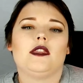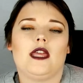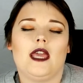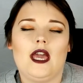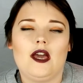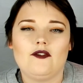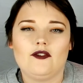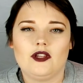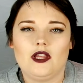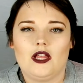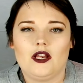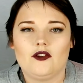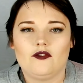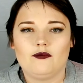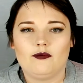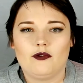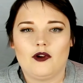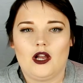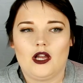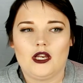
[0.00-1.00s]
They have a lot
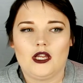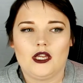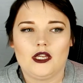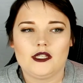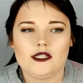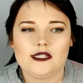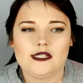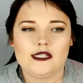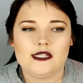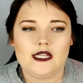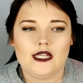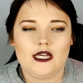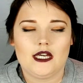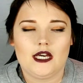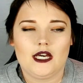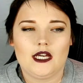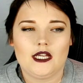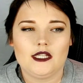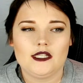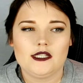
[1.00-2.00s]
of products
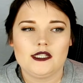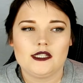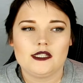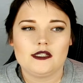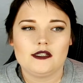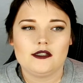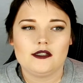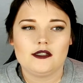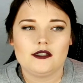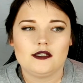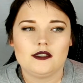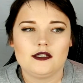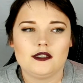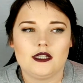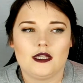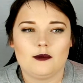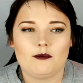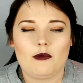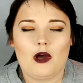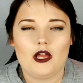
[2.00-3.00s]
that,
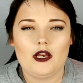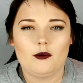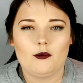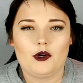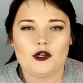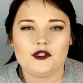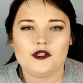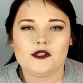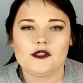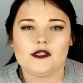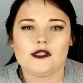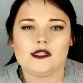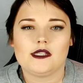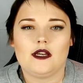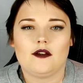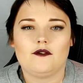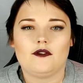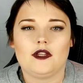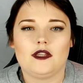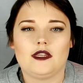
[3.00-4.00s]
like body washes and
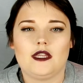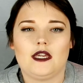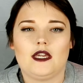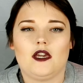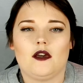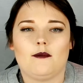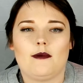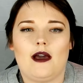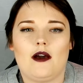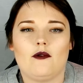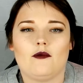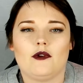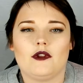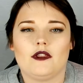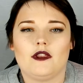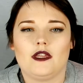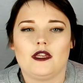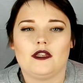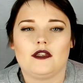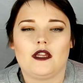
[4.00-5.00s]
stuff, that they come out
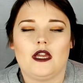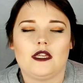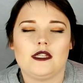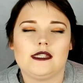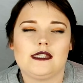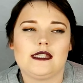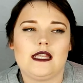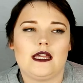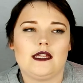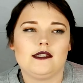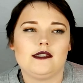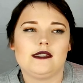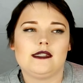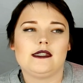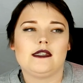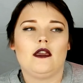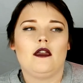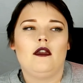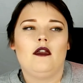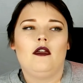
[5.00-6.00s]
with like nice scents.